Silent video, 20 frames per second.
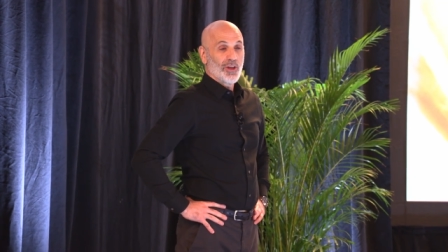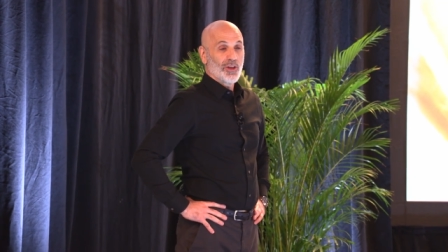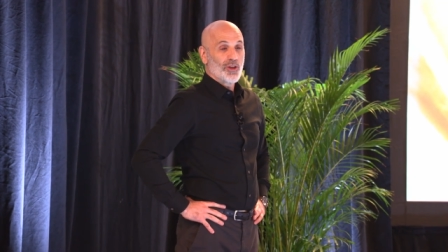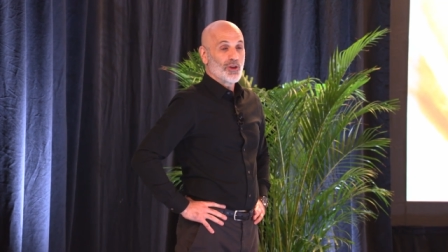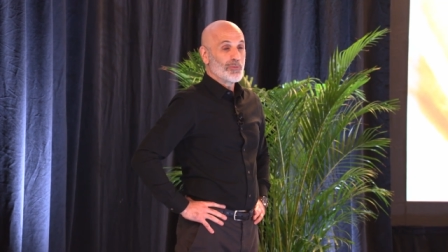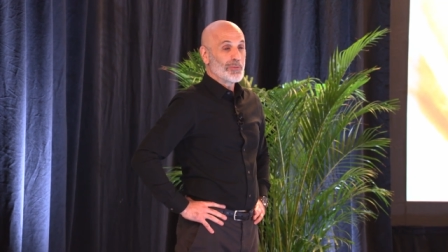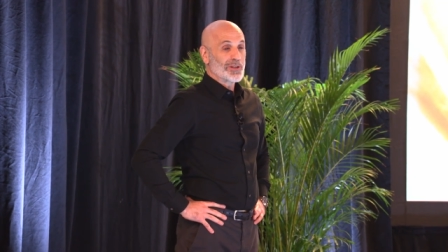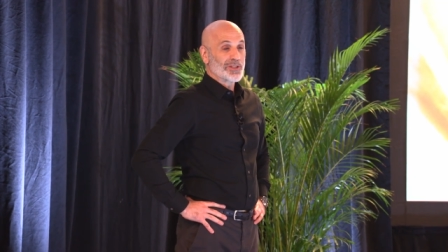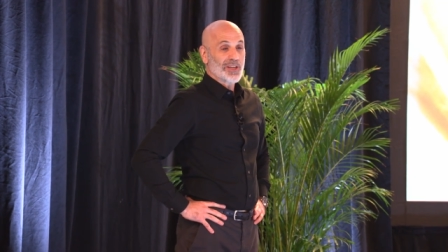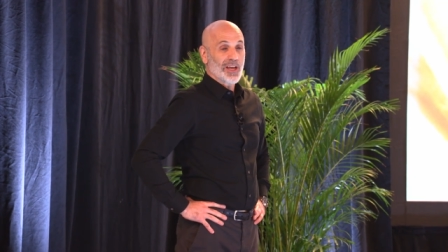
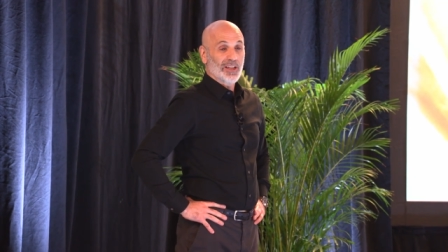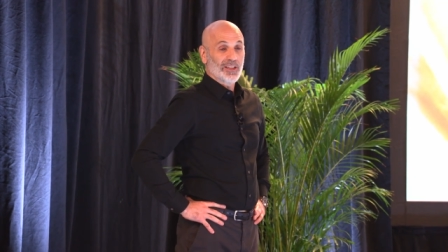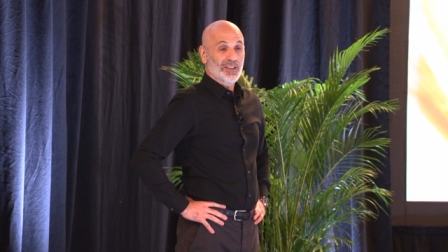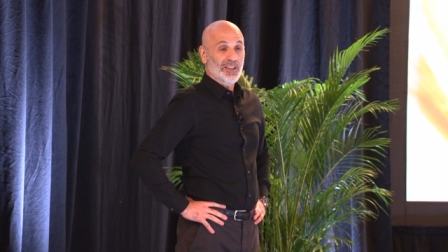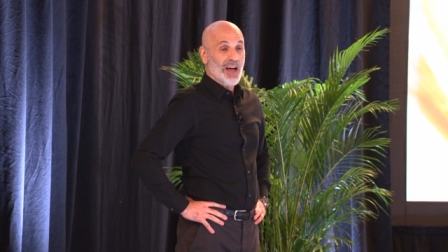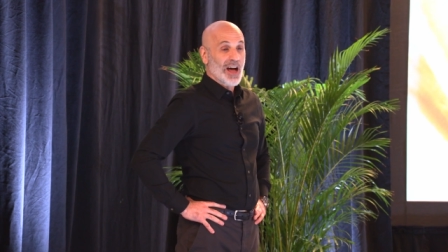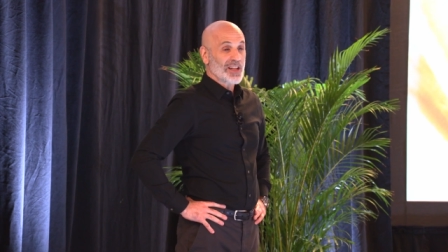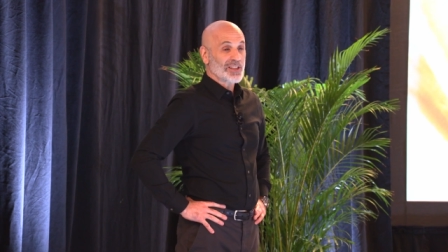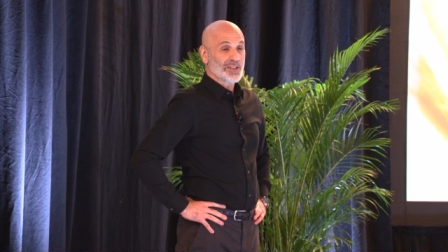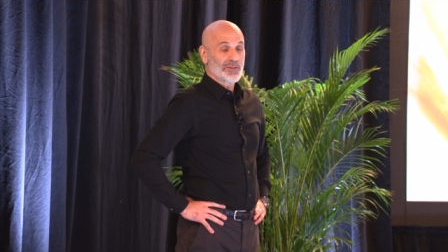humans had
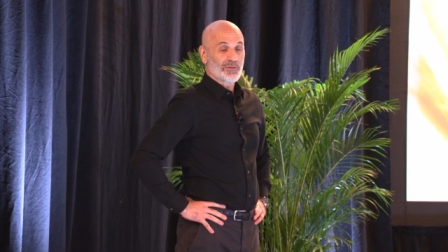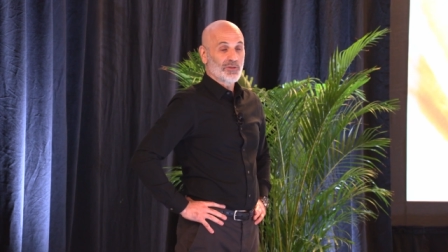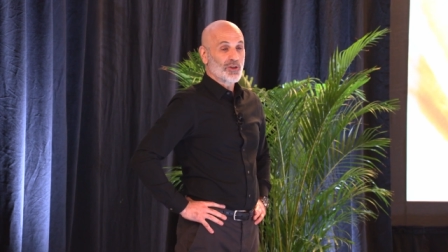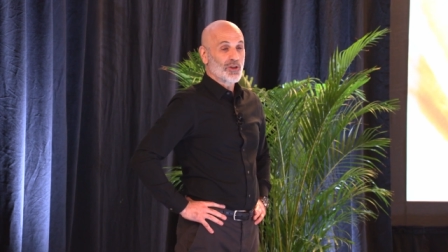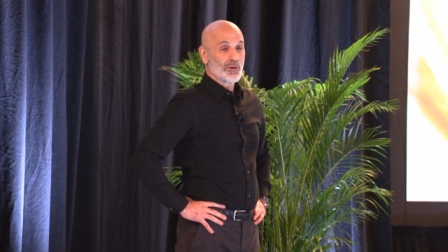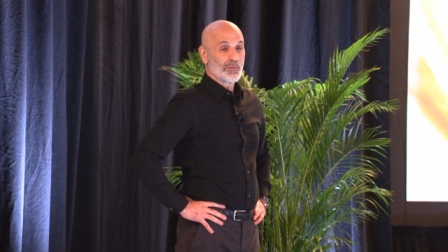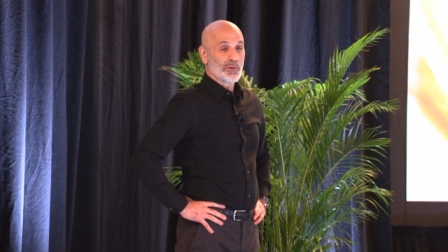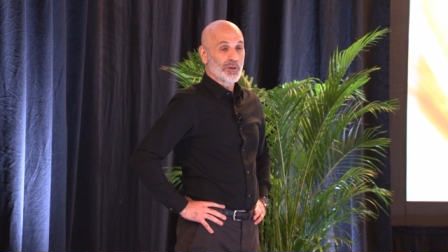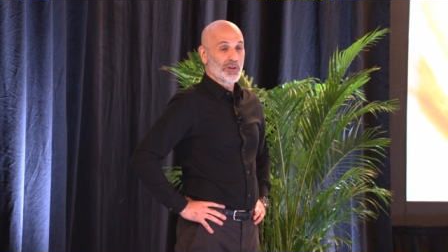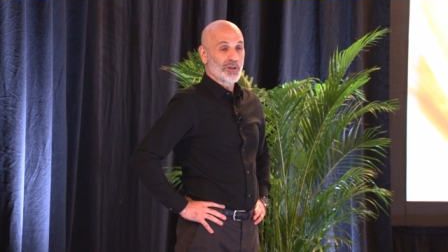lots of
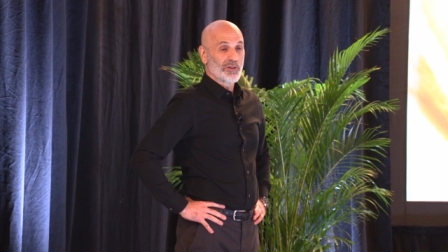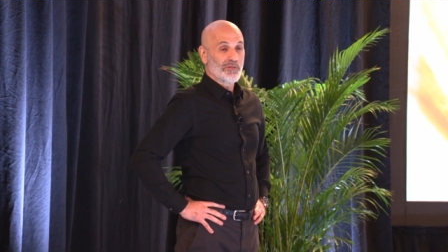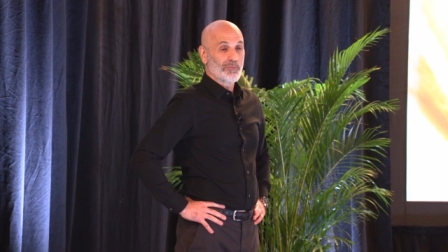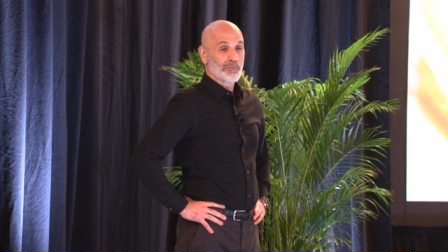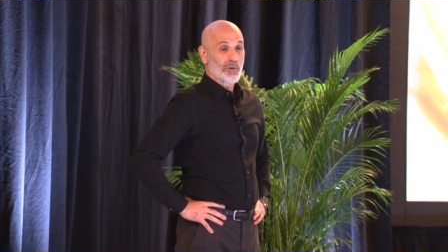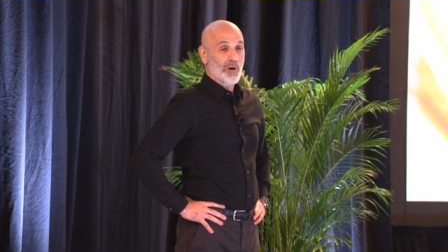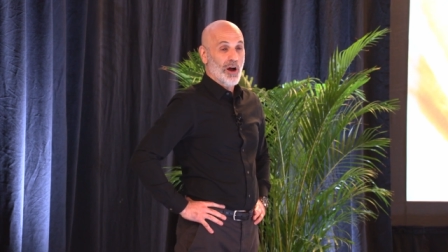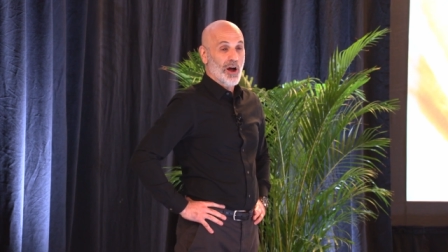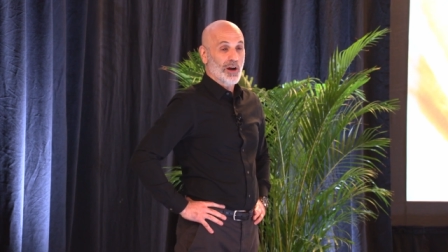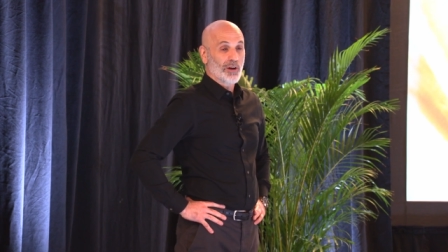
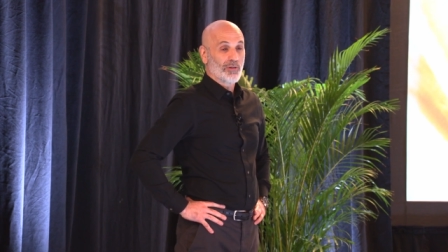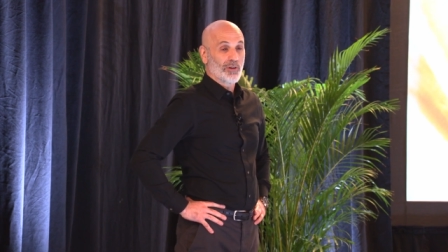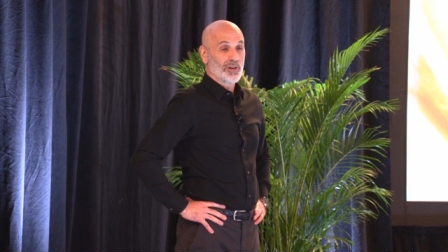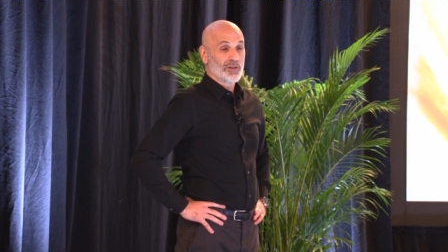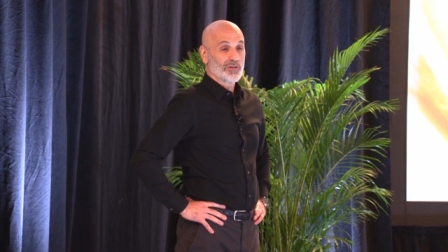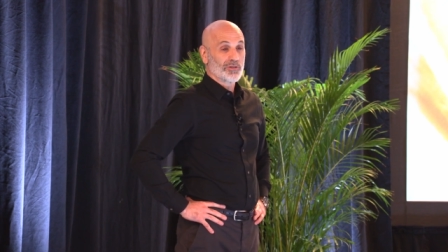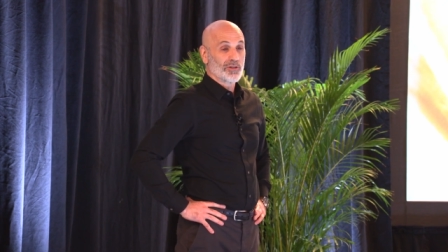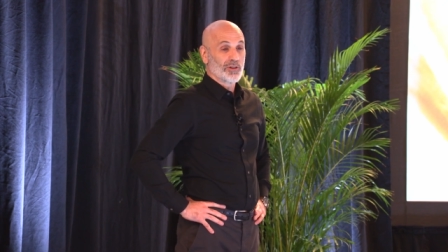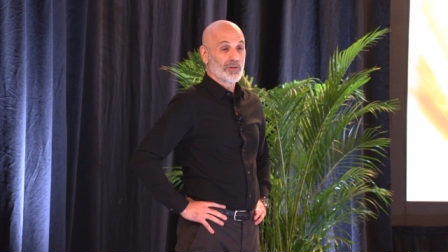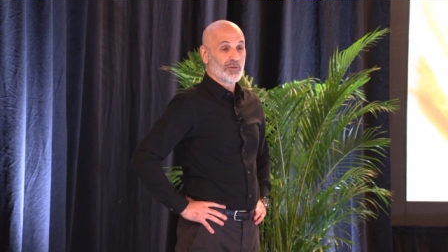cumulative
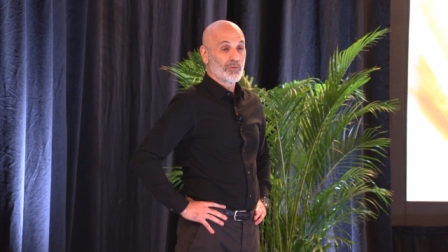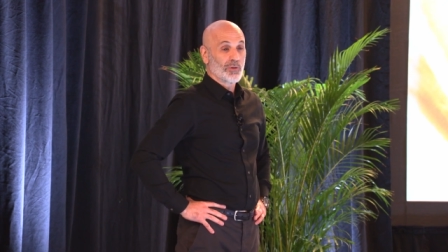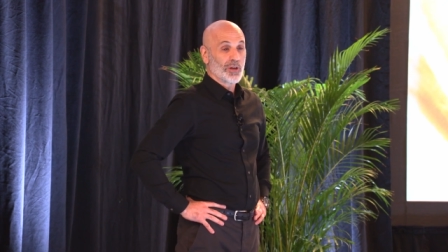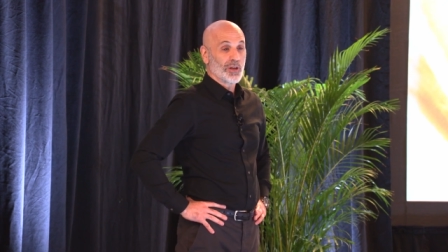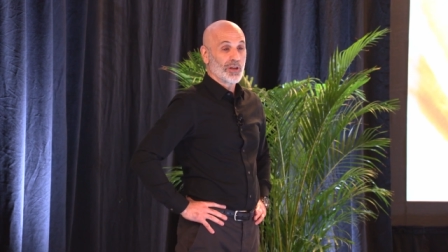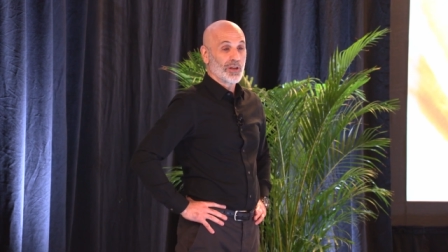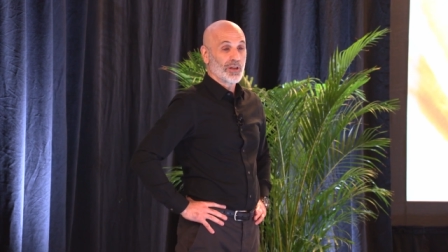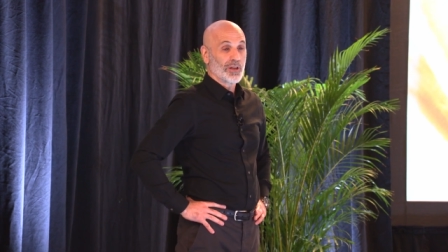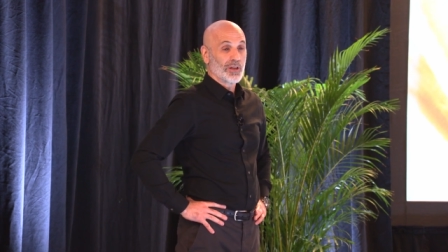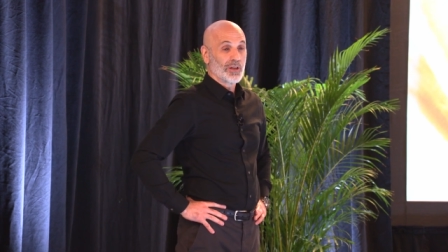progress, didn't
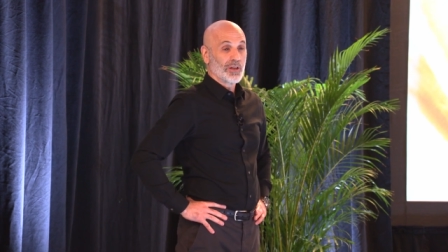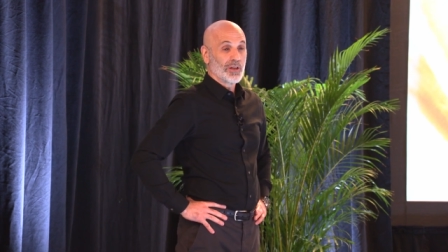we?